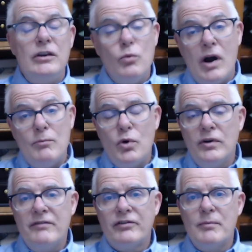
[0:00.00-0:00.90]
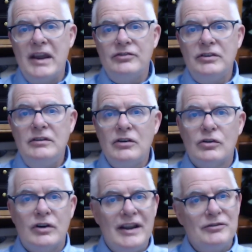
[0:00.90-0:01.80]
You want more information
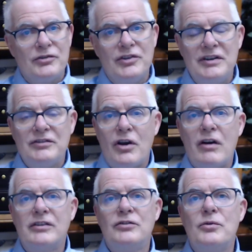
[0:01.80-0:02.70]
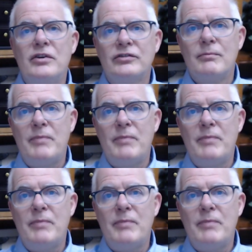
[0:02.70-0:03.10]
or interested in talking to us